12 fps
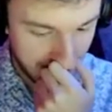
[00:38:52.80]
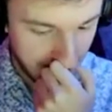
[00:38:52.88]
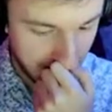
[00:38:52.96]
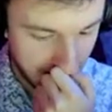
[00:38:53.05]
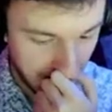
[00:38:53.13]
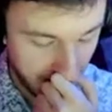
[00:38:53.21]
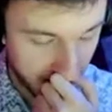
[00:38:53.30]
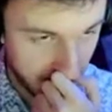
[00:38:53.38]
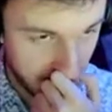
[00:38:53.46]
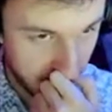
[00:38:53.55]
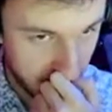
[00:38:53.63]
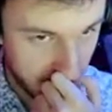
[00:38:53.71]
Yeah.
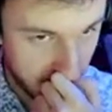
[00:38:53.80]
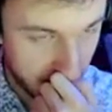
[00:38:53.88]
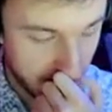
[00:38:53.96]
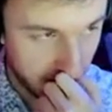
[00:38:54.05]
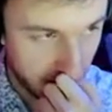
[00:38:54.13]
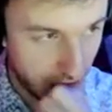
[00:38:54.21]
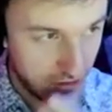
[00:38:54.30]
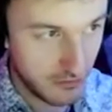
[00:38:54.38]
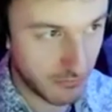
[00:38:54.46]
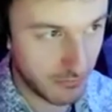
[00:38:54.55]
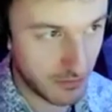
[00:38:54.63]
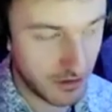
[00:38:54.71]
When
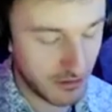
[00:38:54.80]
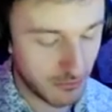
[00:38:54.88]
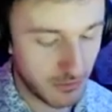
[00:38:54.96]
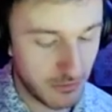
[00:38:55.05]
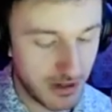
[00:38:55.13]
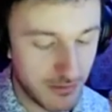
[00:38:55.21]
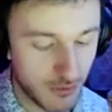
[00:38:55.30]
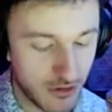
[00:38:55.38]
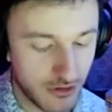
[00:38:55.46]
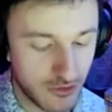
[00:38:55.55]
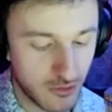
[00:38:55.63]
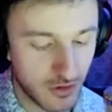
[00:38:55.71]
we get more into
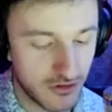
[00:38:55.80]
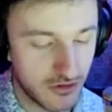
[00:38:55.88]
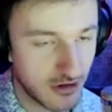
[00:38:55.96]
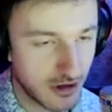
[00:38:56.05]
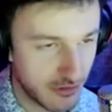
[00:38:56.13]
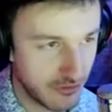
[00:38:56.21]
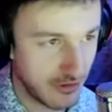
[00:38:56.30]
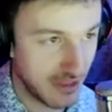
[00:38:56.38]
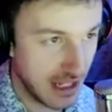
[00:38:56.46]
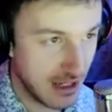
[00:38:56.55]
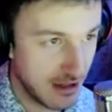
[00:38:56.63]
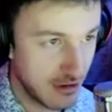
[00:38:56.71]
this quiz, you're gonna see
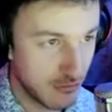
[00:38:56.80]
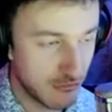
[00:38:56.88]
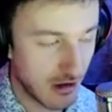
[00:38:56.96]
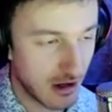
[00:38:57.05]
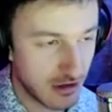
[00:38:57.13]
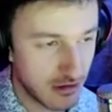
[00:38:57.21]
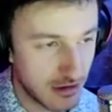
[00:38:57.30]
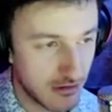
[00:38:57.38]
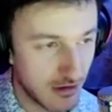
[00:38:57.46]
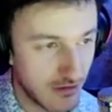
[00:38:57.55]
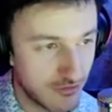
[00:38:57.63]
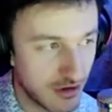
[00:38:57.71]
that Rocket League
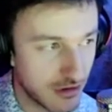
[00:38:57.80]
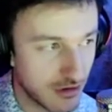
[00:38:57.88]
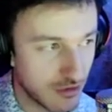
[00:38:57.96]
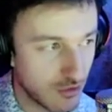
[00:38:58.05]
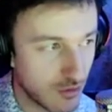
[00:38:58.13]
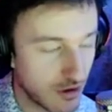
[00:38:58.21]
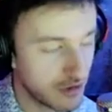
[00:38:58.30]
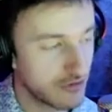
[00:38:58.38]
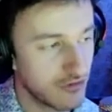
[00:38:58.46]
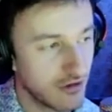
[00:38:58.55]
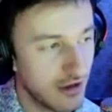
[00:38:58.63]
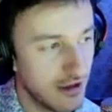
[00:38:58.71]
loves their little
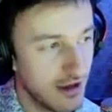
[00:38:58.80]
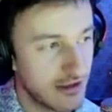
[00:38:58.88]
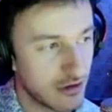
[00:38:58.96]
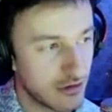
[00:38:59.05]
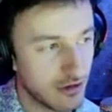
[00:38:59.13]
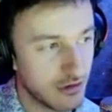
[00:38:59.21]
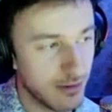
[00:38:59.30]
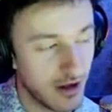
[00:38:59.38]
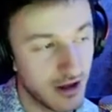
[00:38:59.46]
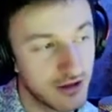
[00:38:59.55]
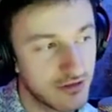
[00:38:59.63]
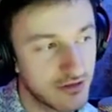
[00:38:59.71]
quirks and their little
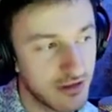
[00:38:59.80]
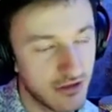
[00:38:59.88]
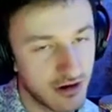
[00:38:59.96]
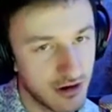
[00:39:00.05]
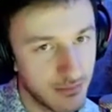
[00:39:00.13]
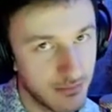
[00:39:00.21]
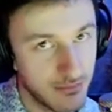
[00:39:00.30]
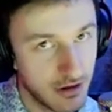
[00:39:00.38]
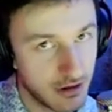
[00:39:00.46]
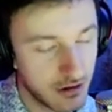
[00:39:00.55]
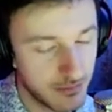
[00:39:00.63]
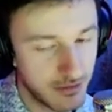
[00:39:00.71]
puns that they're
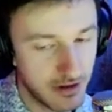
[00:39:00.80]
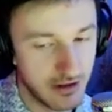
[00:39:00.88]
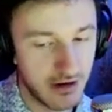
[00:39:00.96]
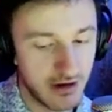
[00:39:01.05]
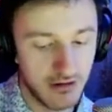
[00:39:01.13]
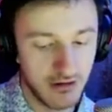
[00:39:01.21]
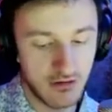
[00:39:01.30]
gonna put in there.